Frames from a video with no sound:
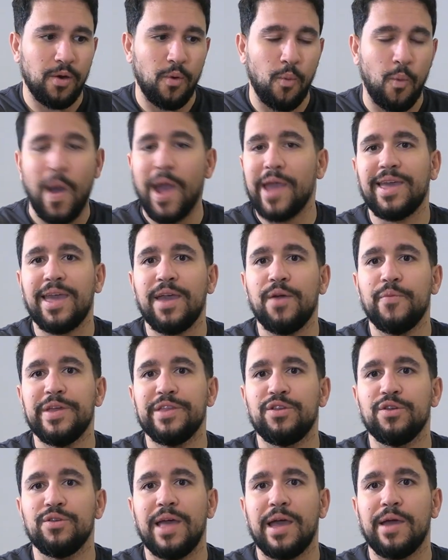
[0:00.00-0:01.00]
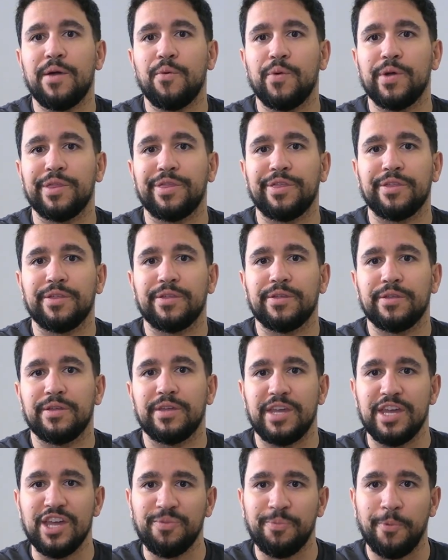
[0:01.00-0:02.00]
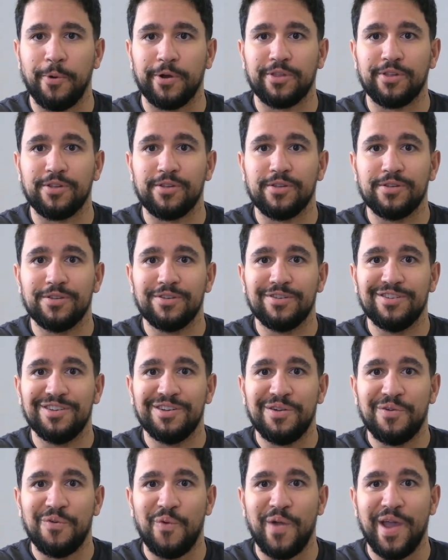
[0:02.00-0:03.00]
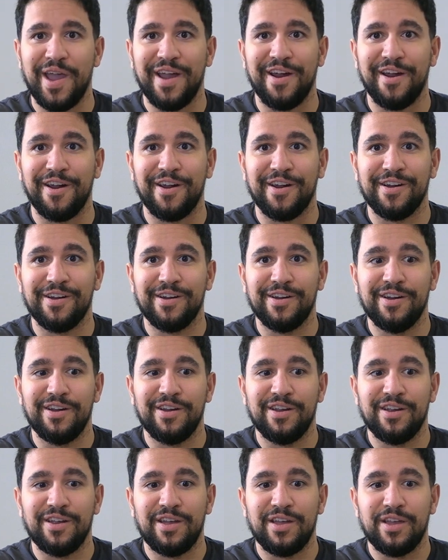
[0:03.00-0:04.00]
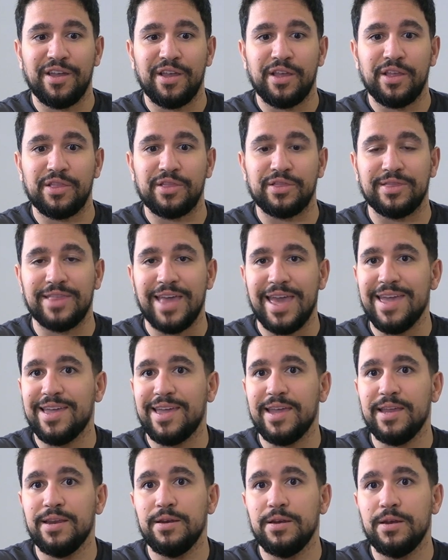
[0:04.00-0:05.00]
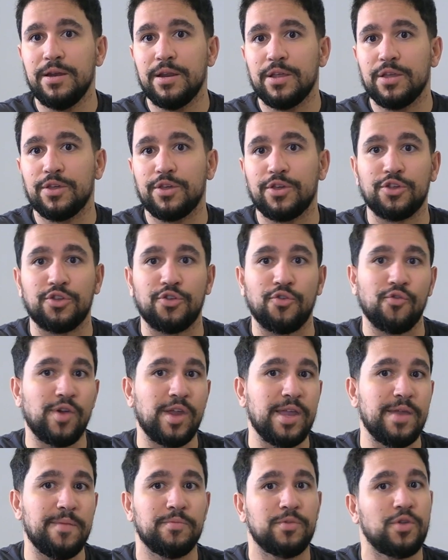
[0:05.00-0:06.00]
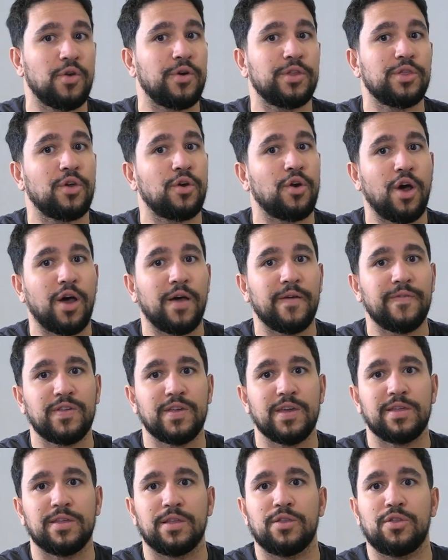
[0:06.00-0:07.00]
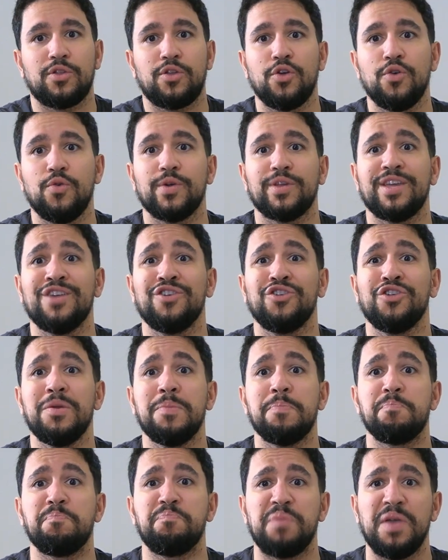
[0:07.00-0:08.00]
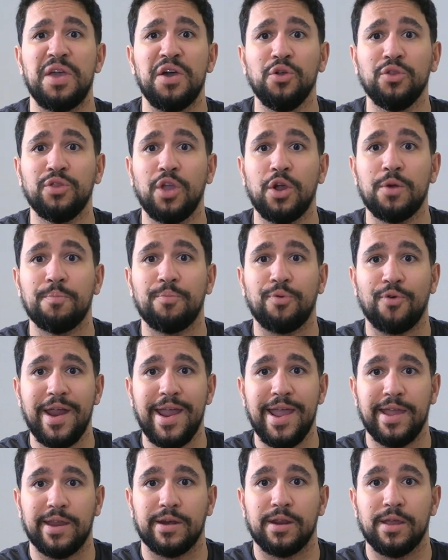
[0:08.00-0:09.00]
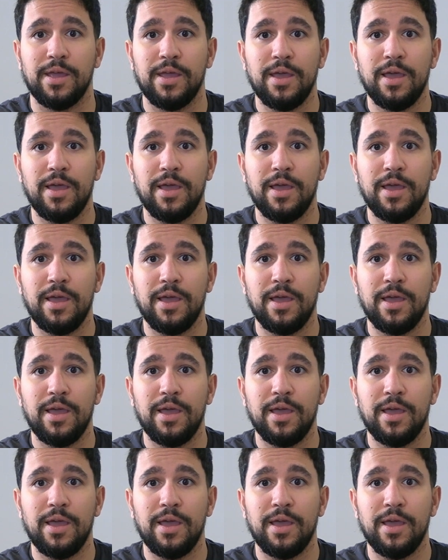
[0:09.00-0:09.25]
Why can't we do that with esports, where they can stream during their off season to essentially build their brand?